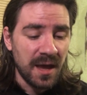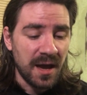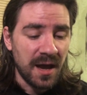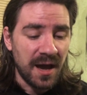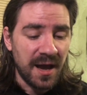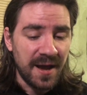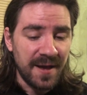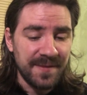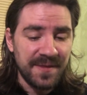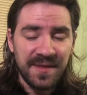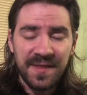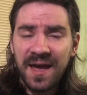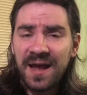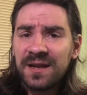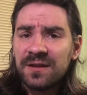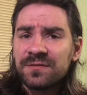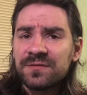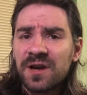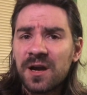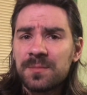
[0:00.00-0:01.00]
Uh, the
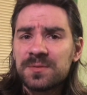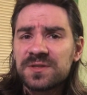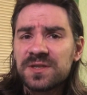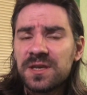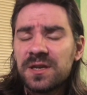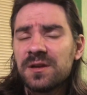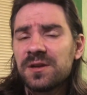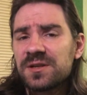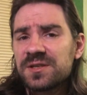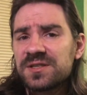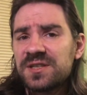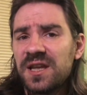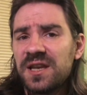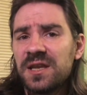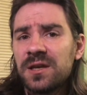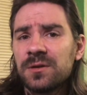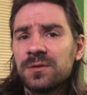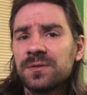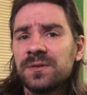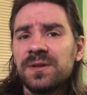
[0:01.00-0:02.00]
Nine of Cups here,
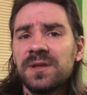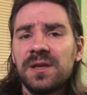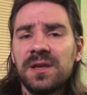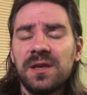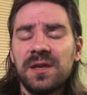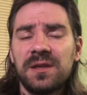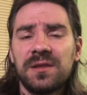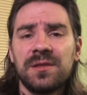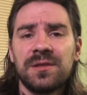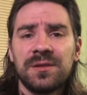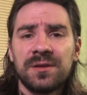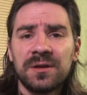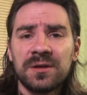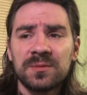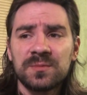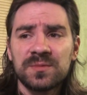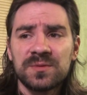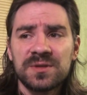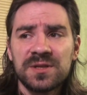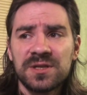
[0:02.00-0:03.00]
setting on the
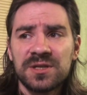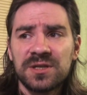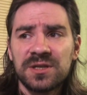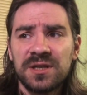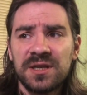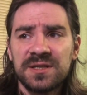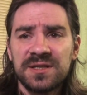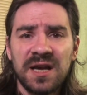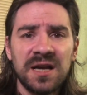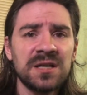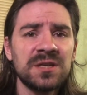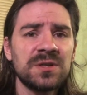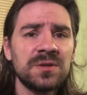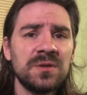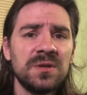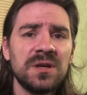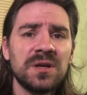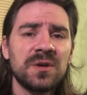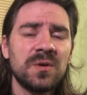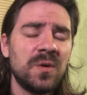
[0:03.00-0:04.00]
third position, is
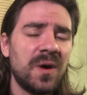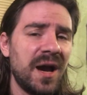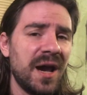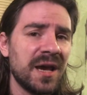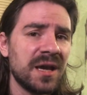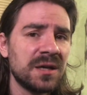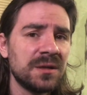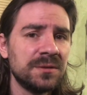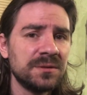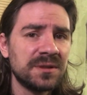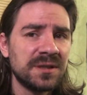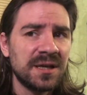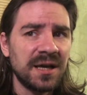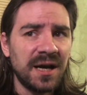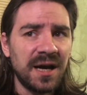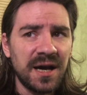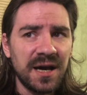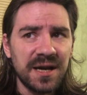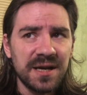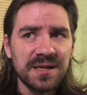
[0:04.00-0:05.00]
actually a quite good
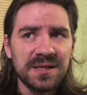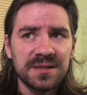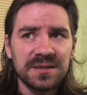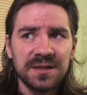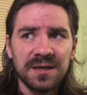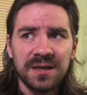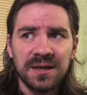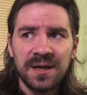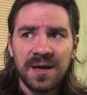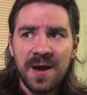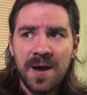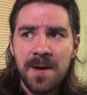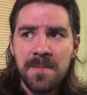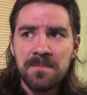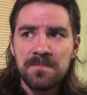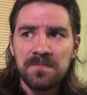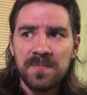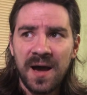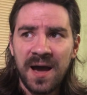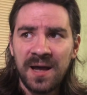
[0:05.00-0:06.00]
card.
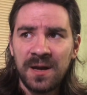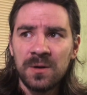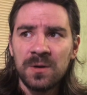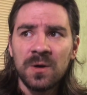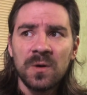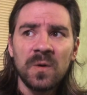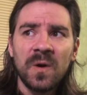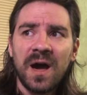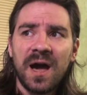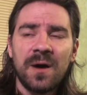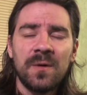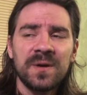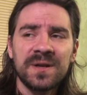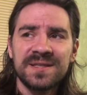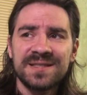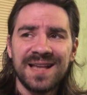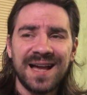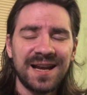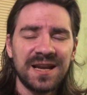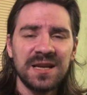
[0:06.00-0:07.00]
Um, I don't know how
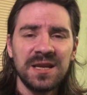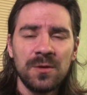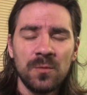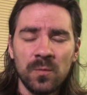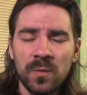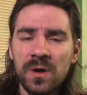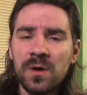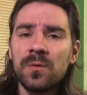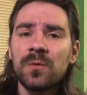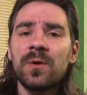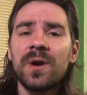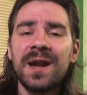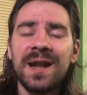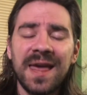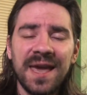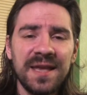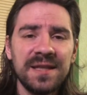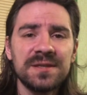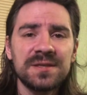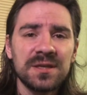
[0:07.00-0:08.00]
exactly will
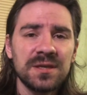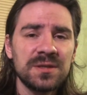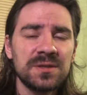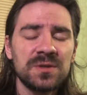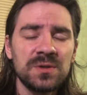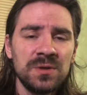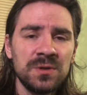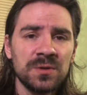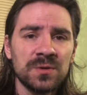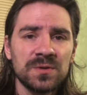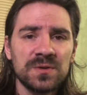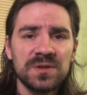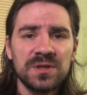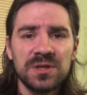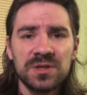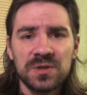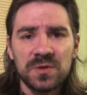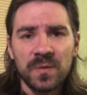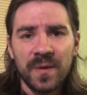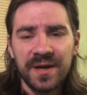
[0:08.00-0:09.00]
relate to your
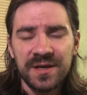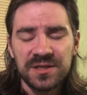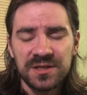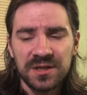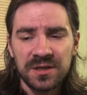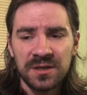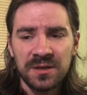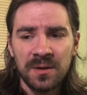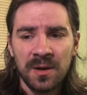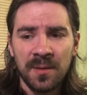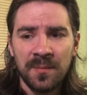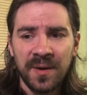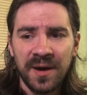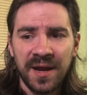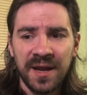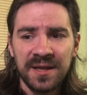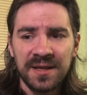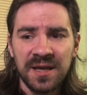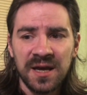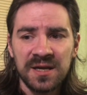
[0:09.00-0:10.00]
situation, but
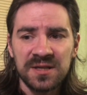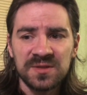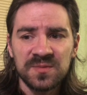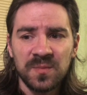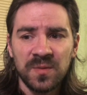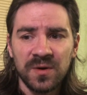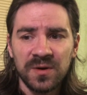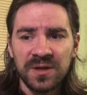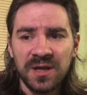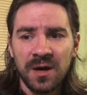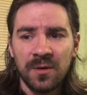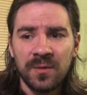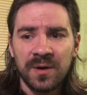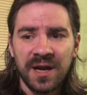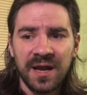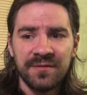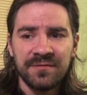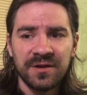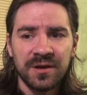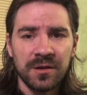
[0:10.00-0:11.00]
it does point out
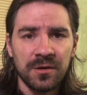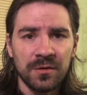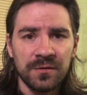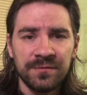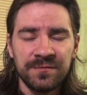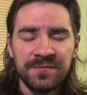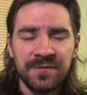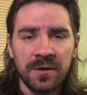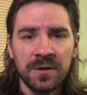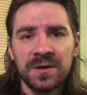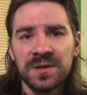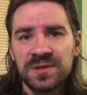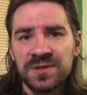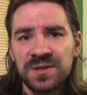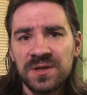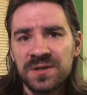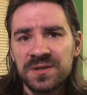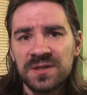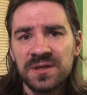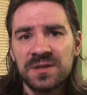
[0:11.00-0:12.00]
whatever your focus
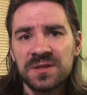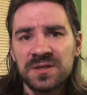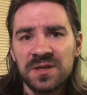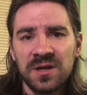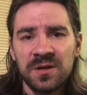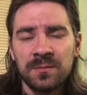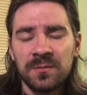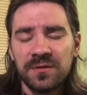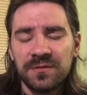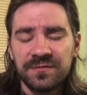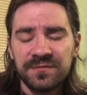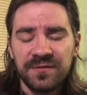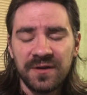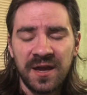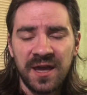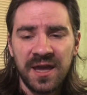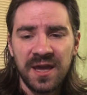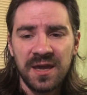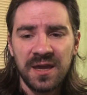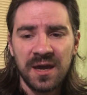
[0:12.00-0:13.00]
is in terms of
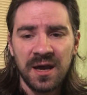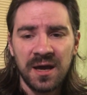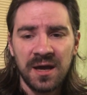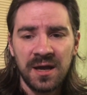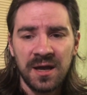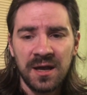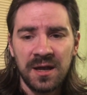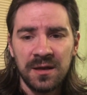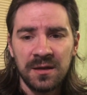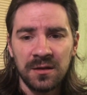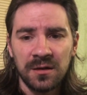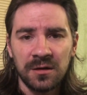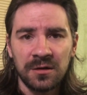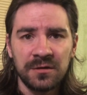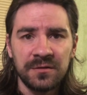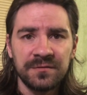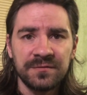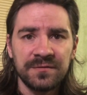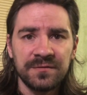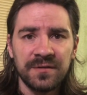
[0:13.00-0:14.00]
a uh,
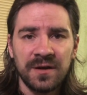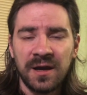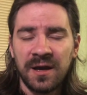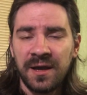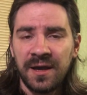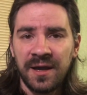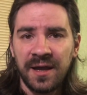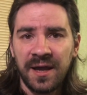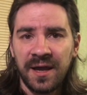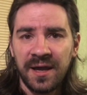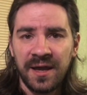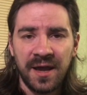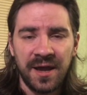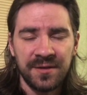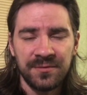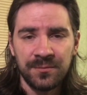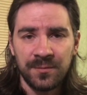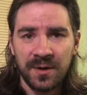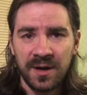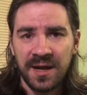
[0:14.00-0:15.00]
love uh,
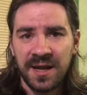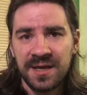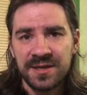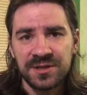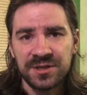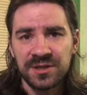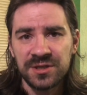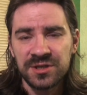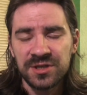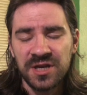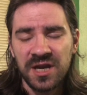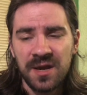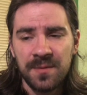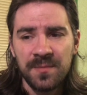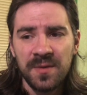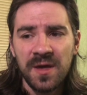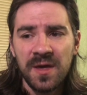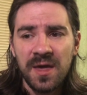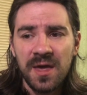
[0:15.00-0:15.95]
and relationship.